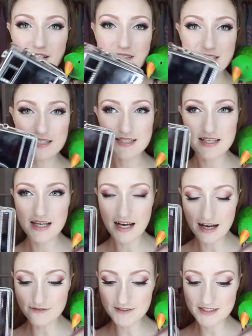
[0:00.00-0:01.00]
now, this is
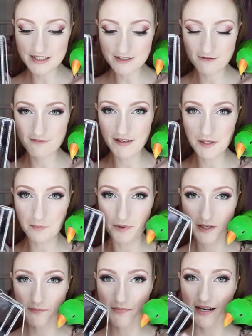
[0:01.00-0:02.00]
covered in
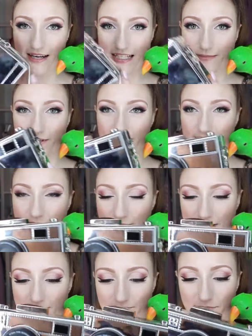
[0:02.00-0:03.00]
fingerprint marks because I've
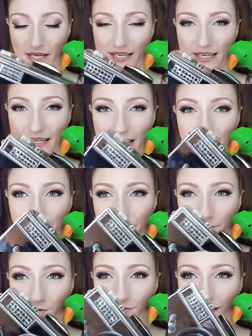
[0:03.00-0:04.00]
been picking it up
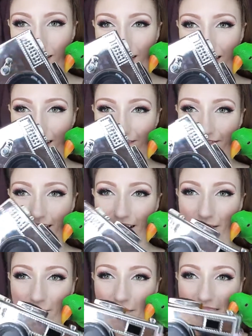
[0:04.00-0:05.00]
and moving it and stuff,
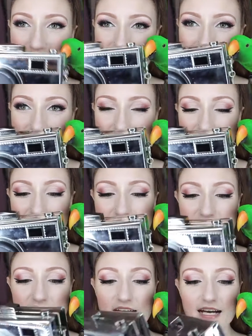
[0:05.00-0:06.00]
but
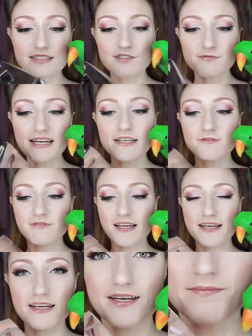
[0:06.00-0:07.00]
it's kind of made of
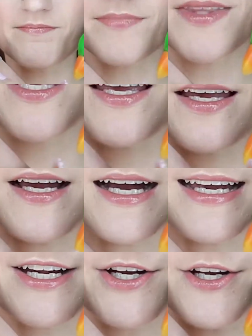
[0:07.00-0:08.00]
like a
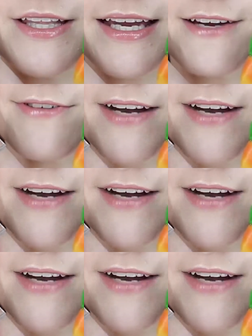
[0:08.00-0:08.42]
I don't know, like